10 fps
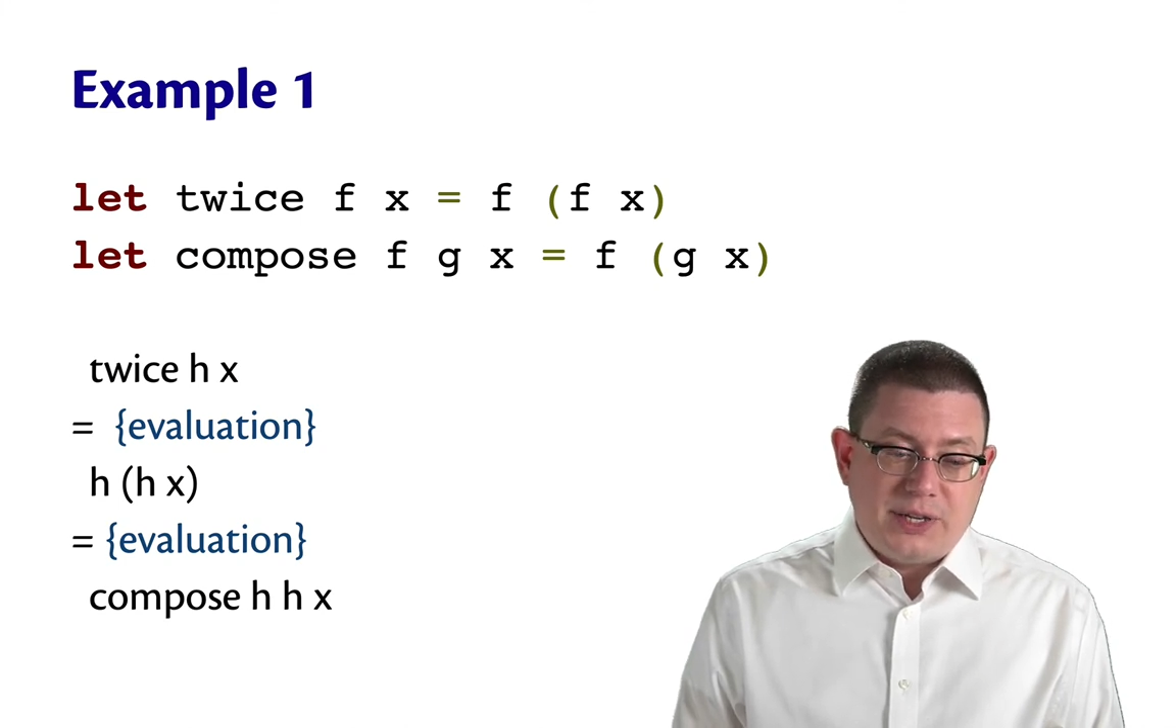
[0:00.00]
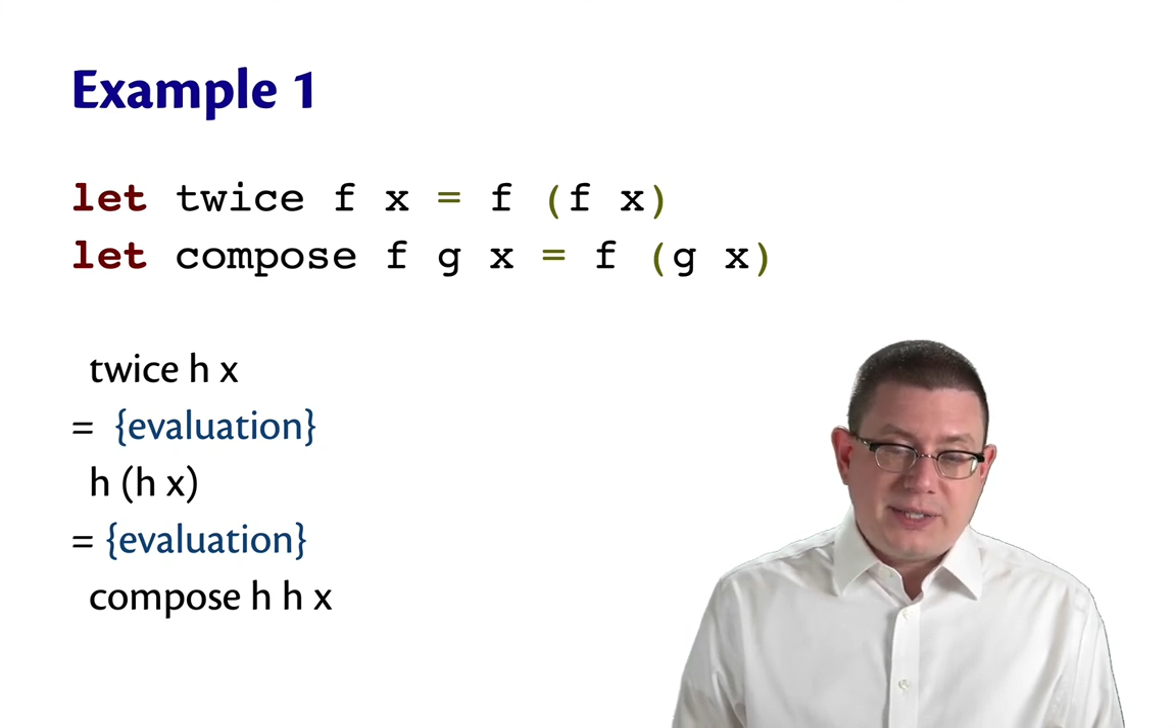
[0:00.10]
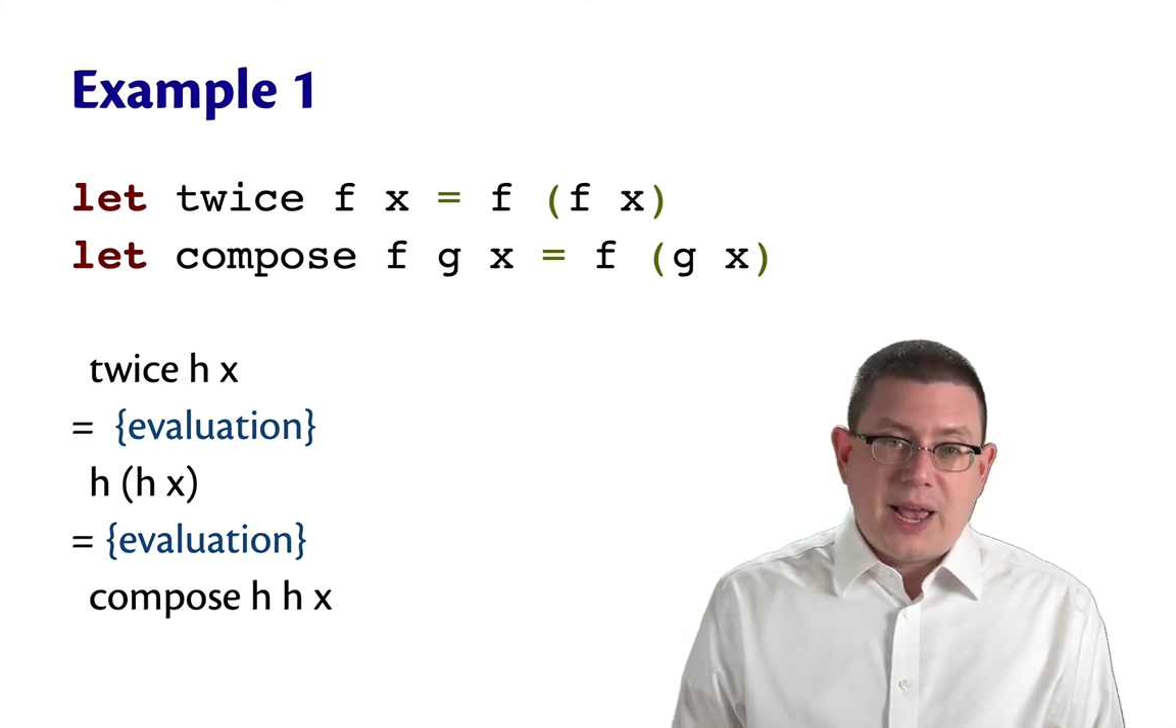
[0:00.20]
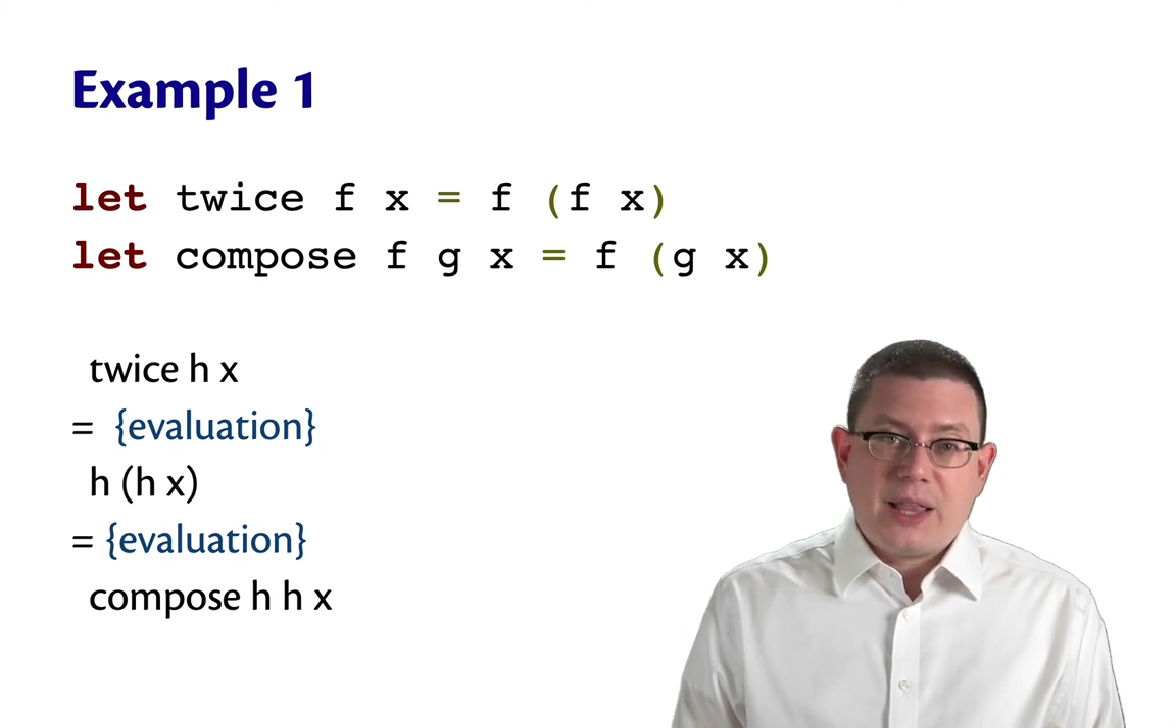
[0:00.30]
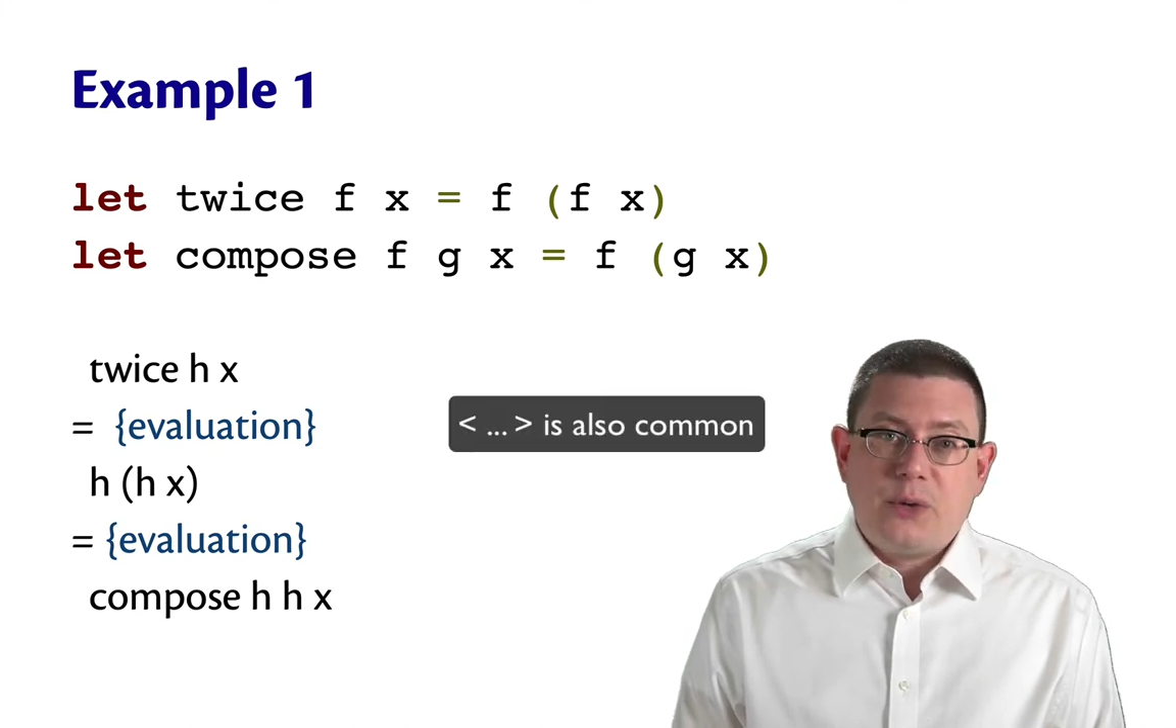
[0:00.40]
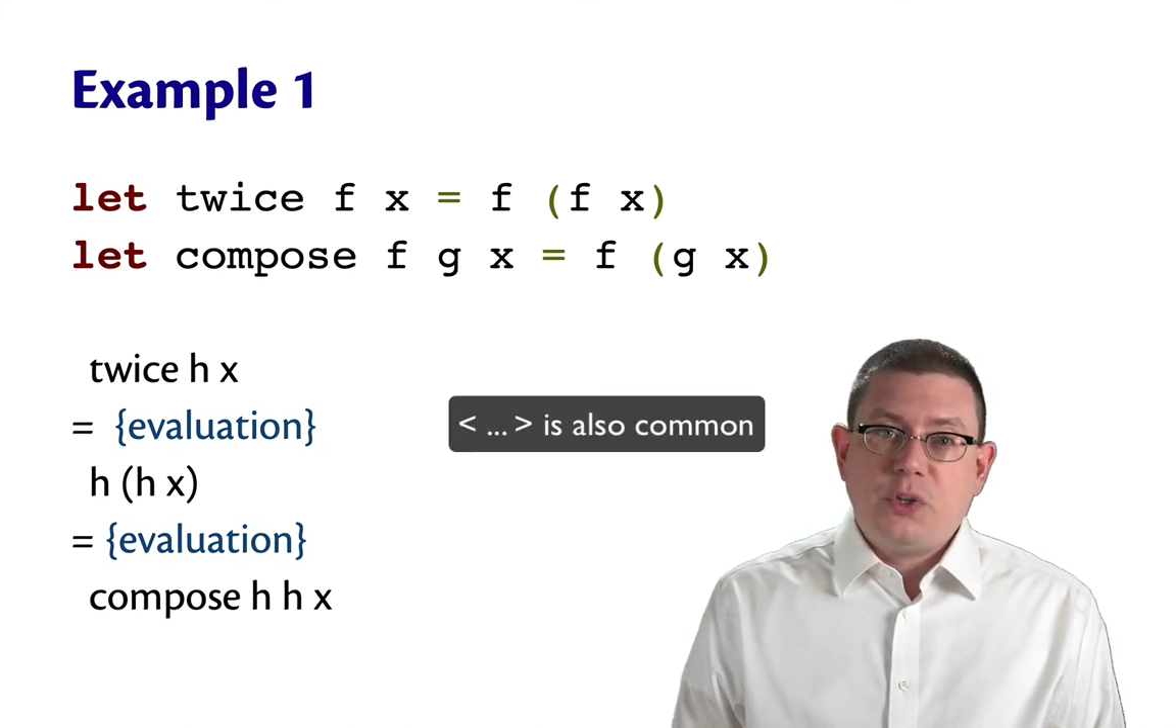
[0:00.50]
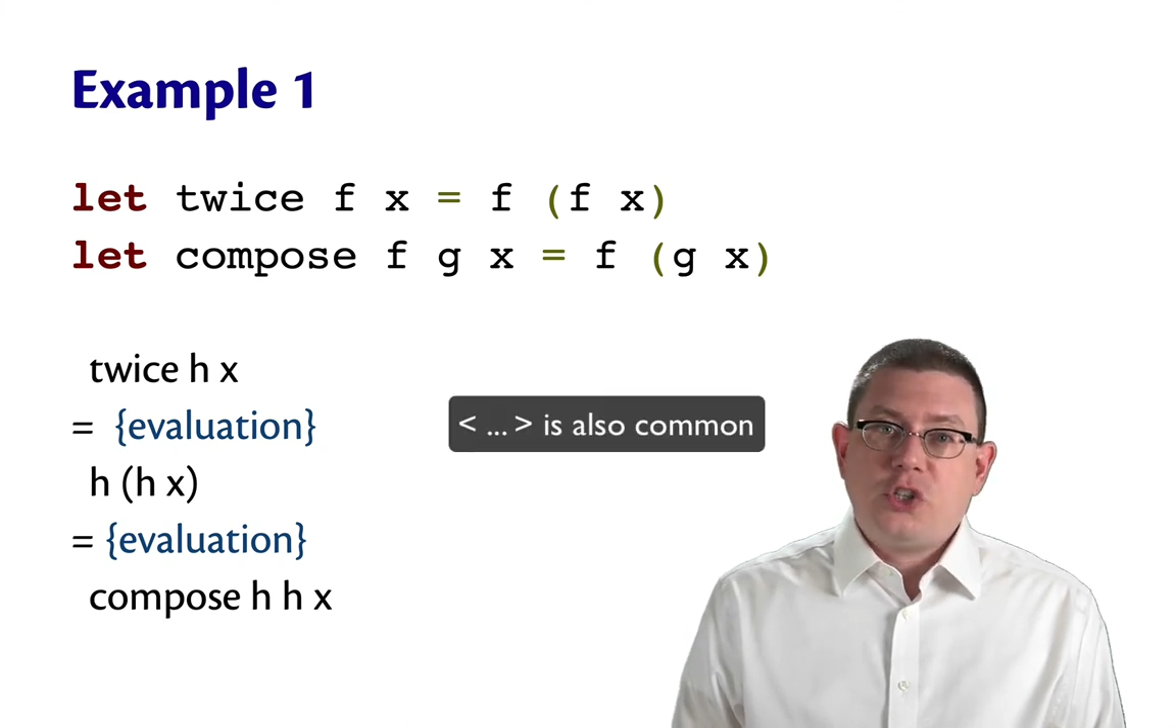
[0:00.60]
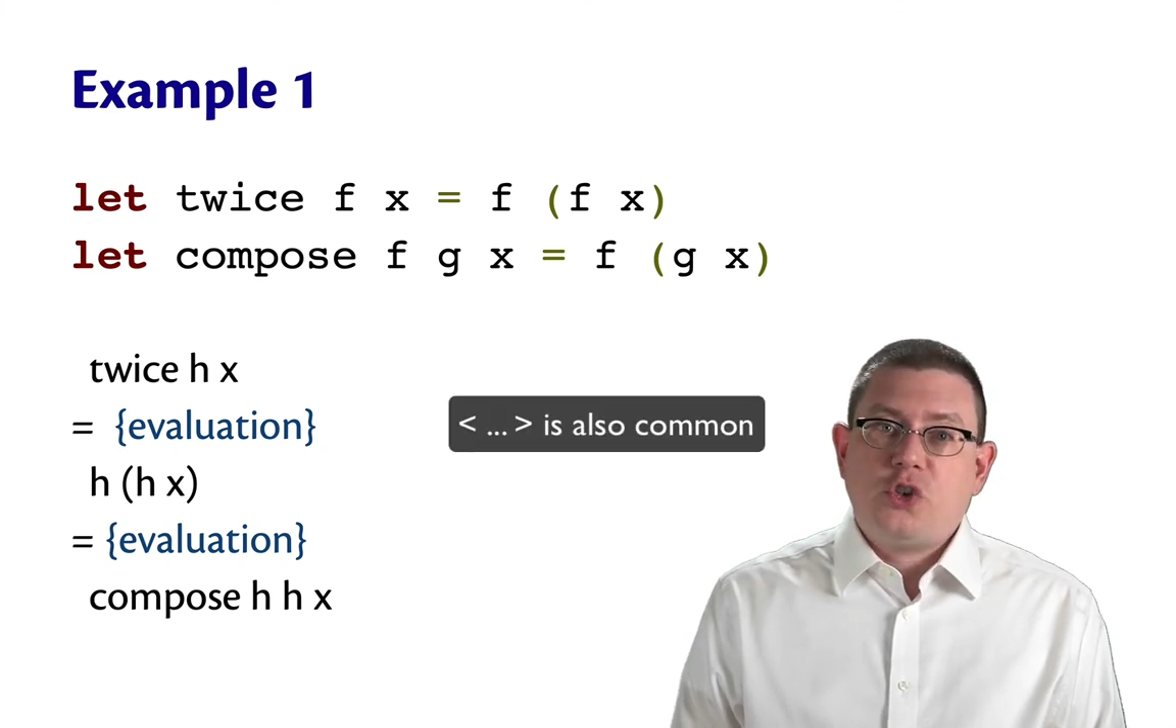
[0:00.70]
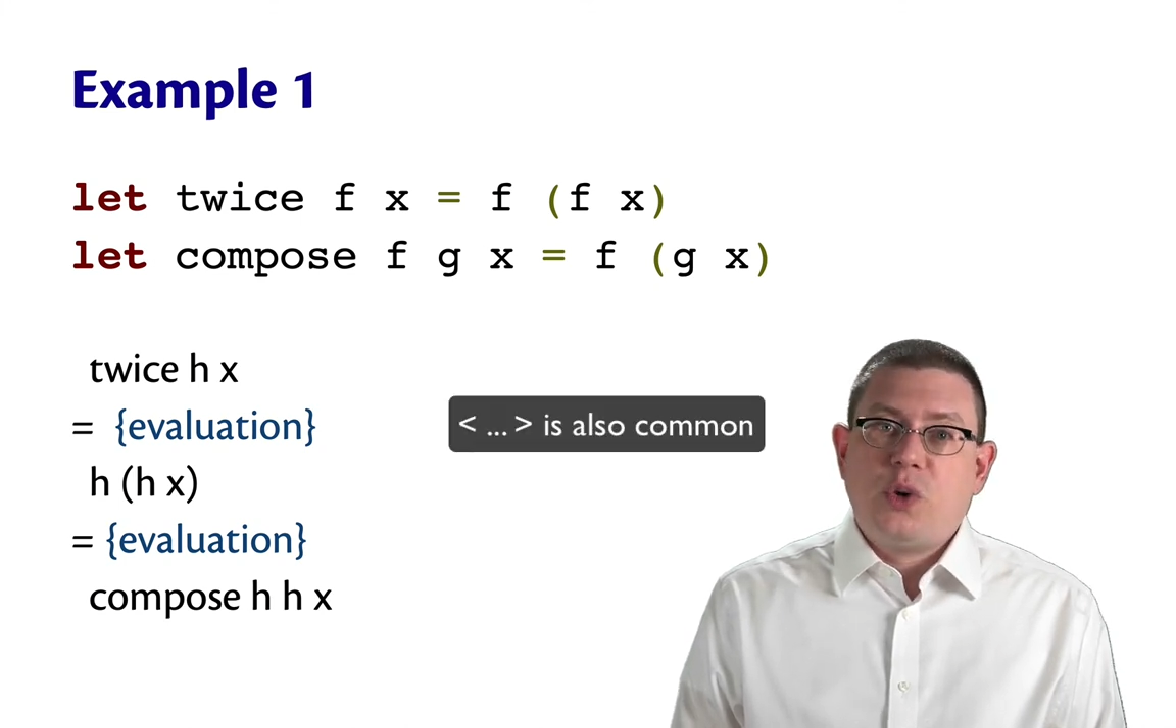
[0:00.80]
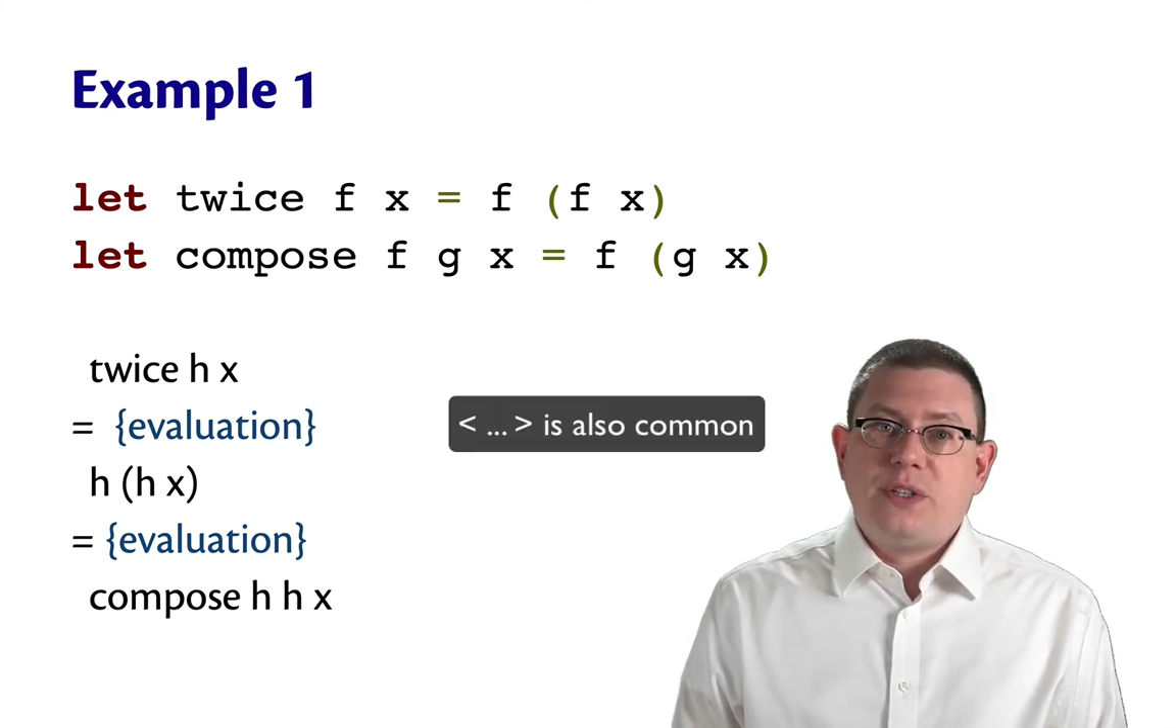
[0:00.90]
exactly
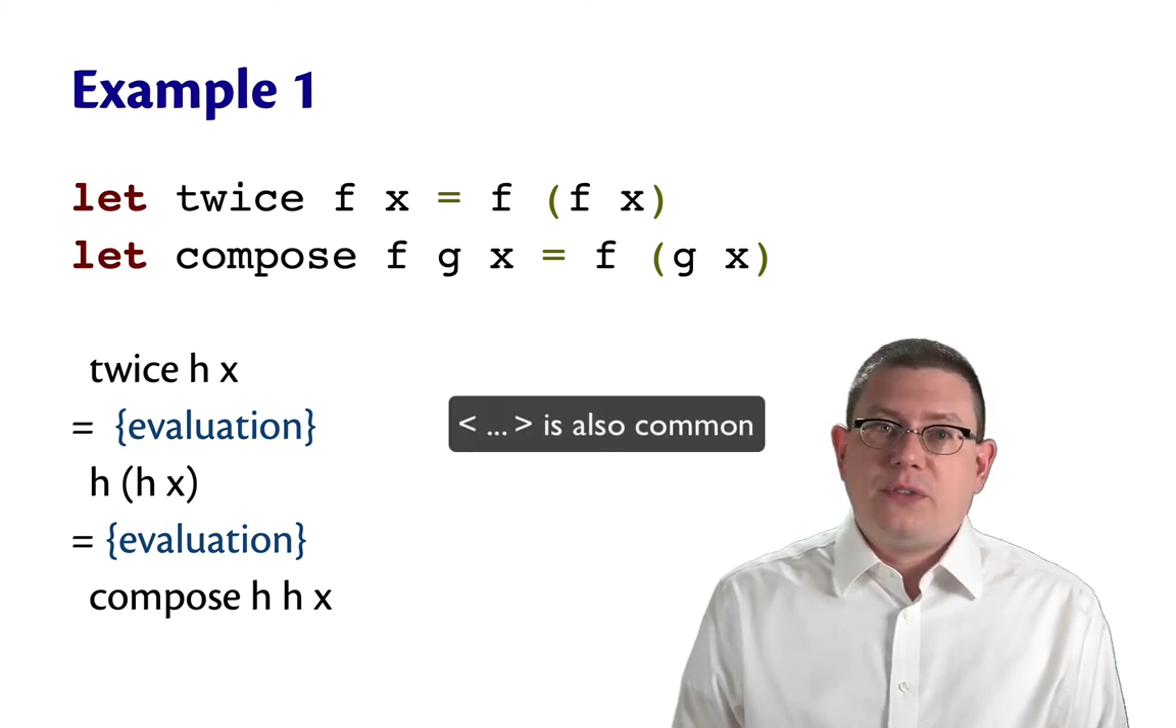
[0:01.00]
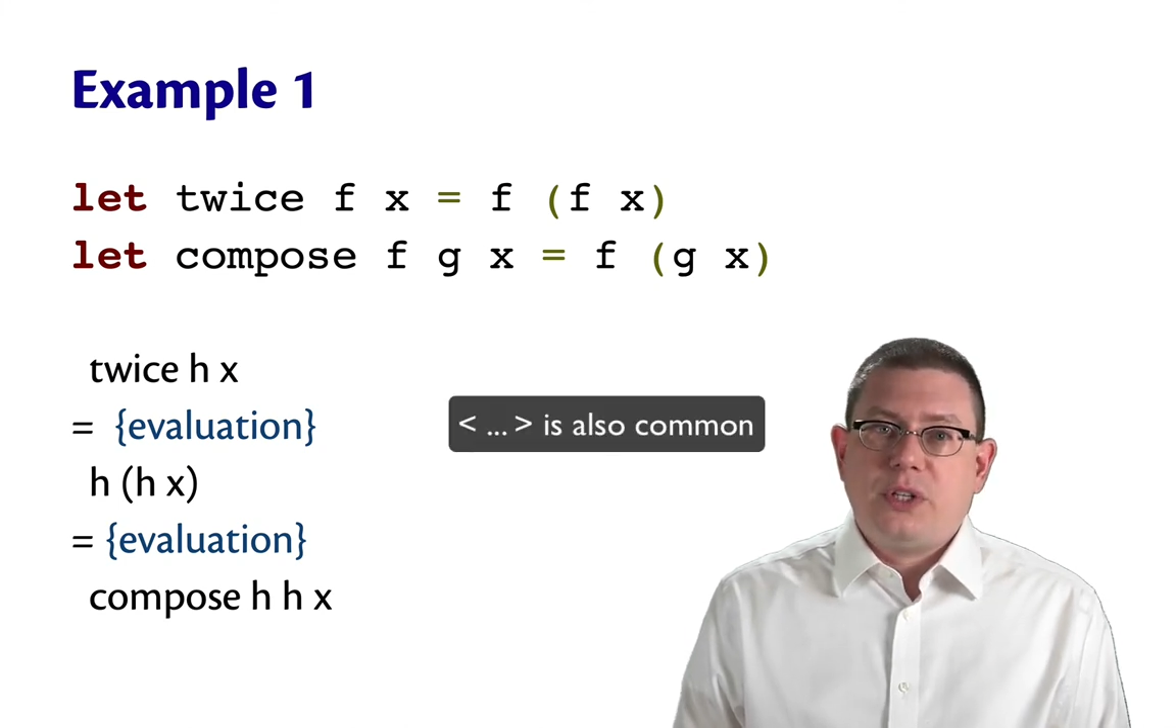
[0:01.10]
which choice of